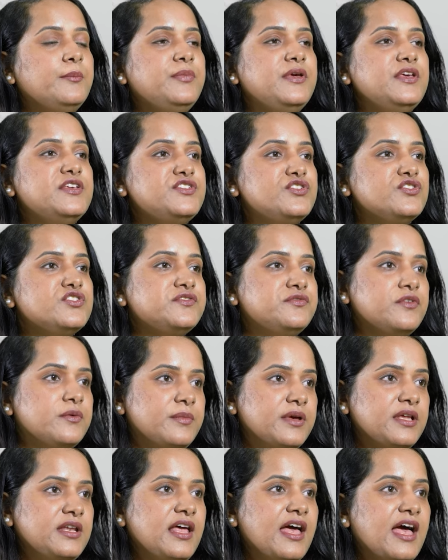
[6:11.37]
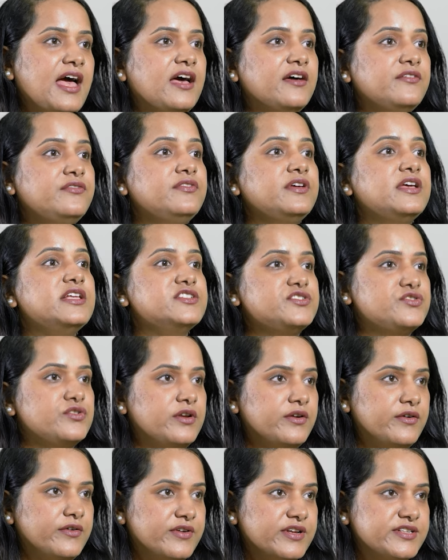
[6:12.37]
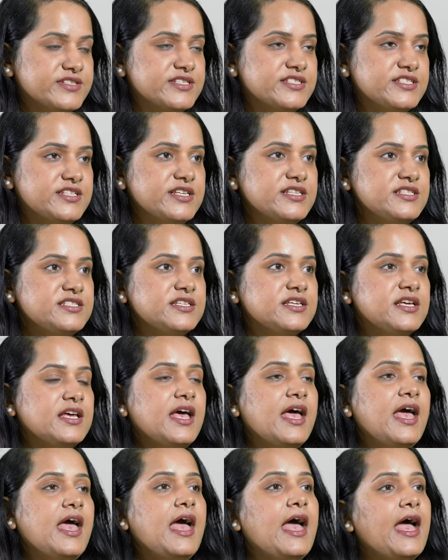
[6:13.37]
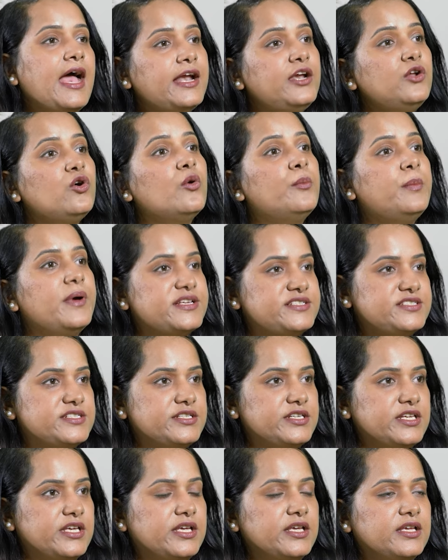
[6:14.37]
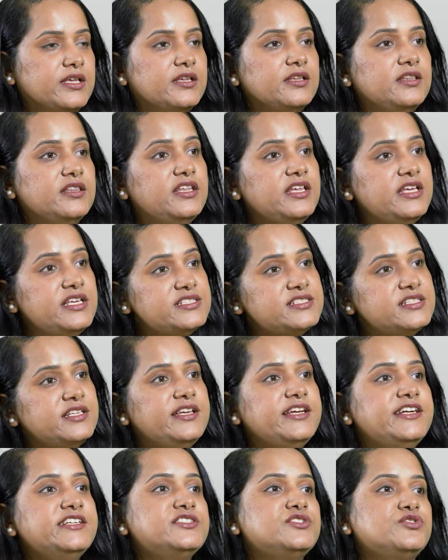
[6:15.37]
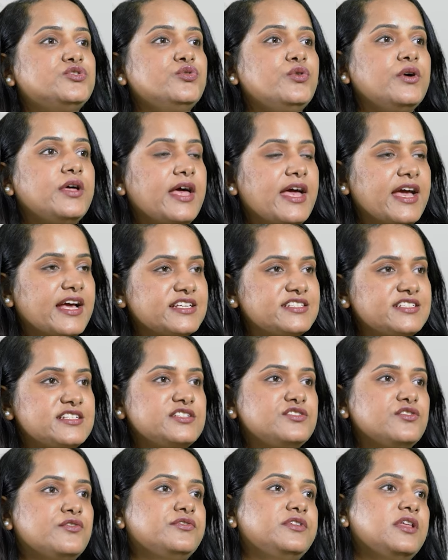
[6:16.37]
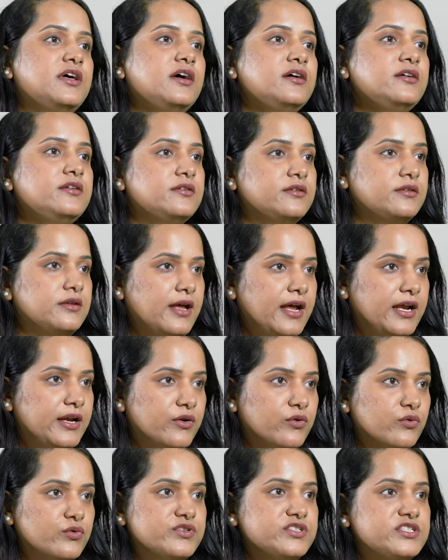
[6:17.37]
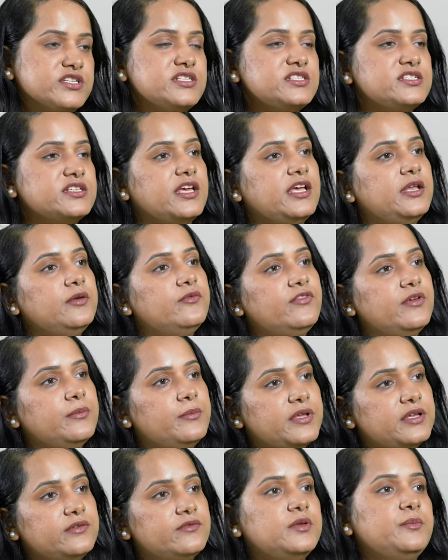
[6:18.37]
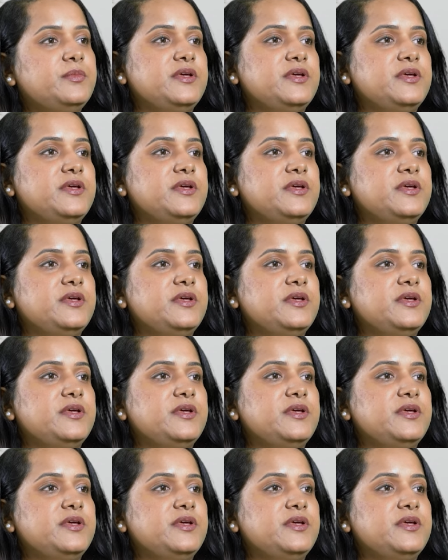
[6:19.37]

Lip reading: PCOS women have insulin resistance and obesity. These leads to excess of the androgens in women with